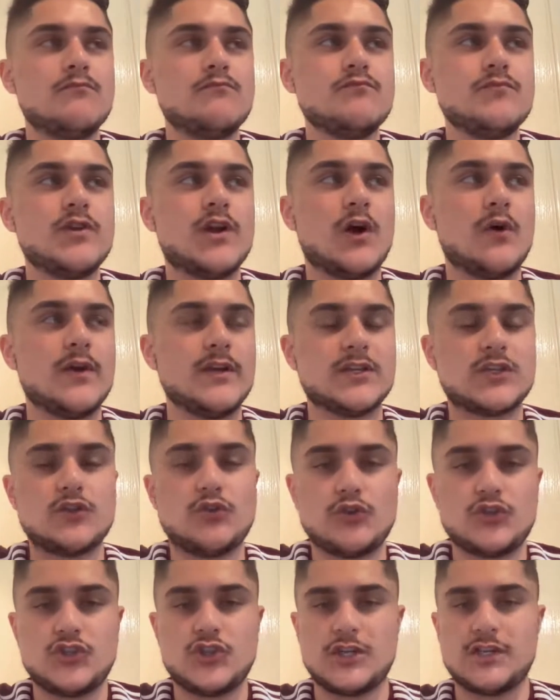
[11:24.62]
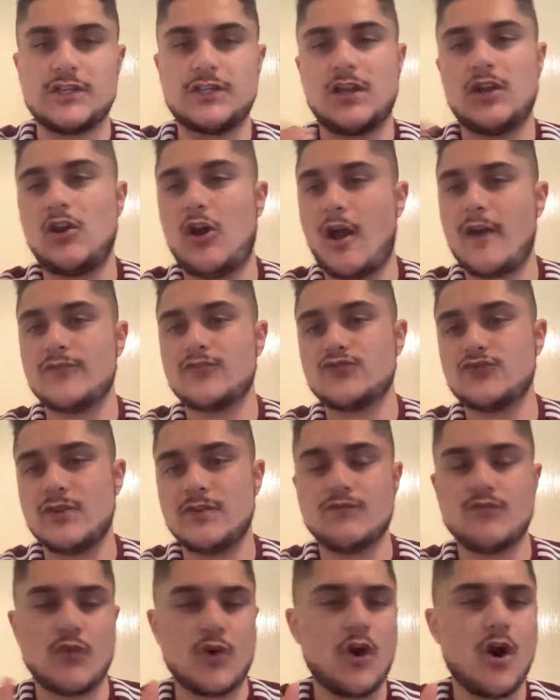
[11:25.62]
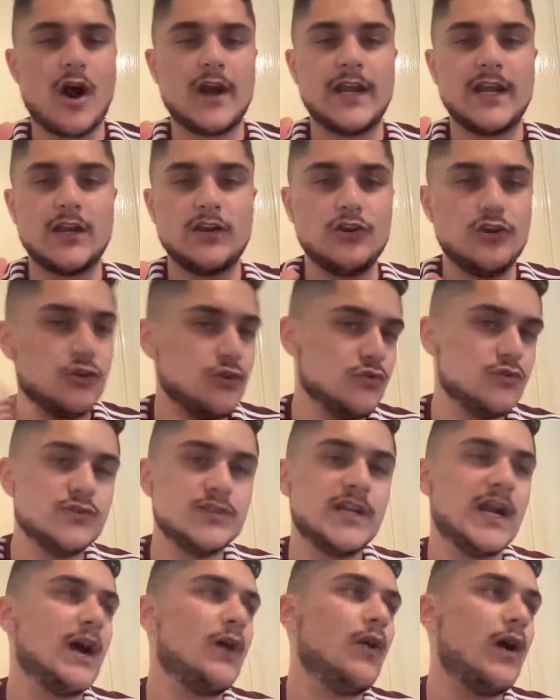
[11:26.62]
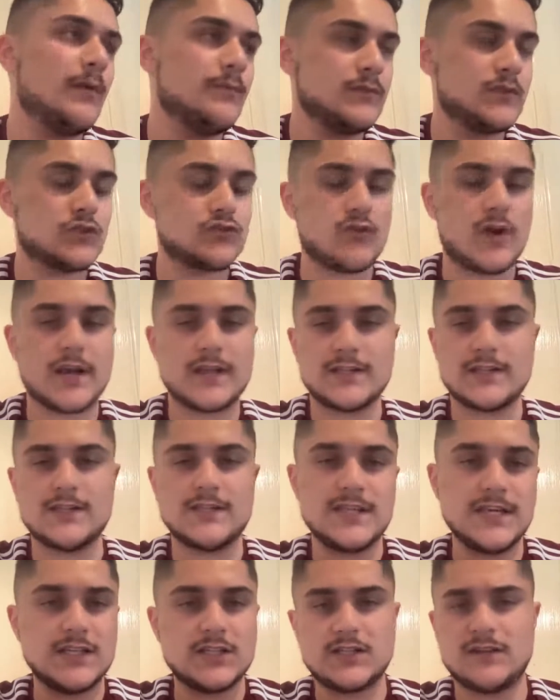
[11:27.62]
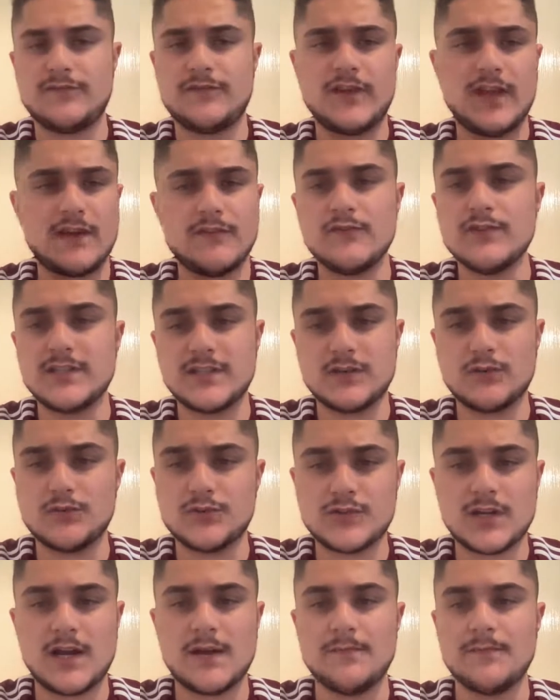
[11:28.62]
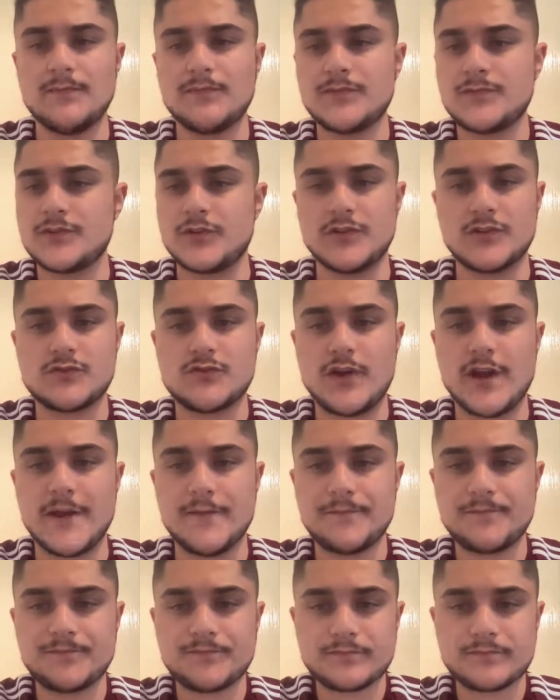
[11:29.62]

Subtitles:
You know, it's not just a live stream regarding news. Now I'm trying to teach something every single time. So it's great.